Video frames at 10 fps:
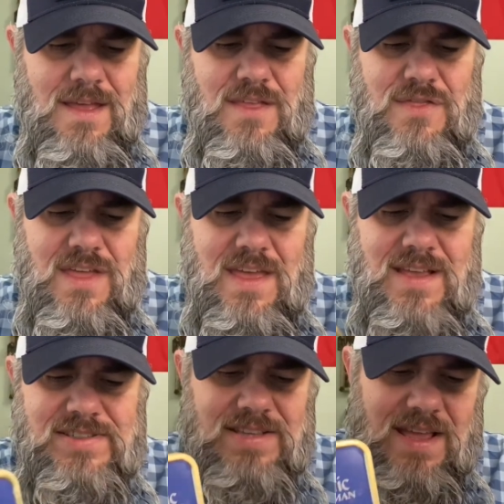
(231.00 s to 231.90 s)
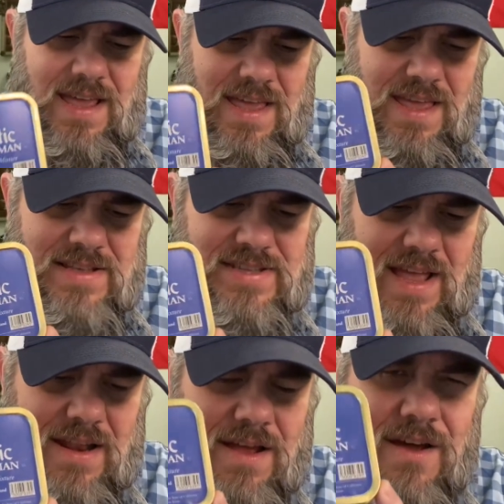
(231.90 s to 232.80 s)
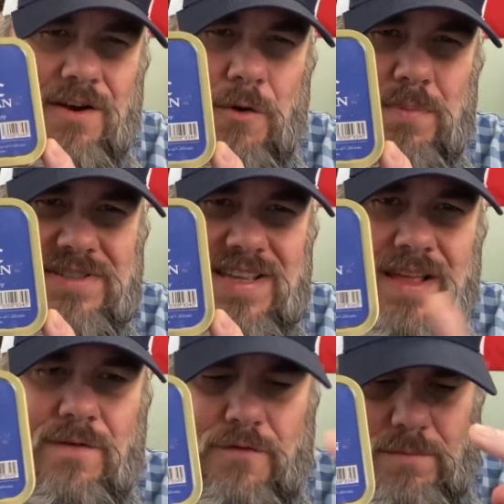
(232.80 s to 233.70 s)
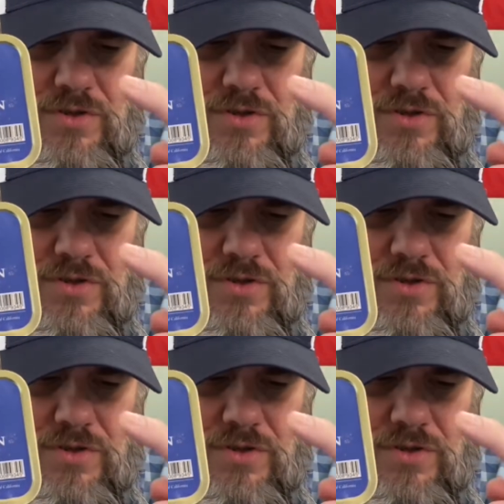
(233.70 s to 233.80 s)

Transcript: This is an unopened tin from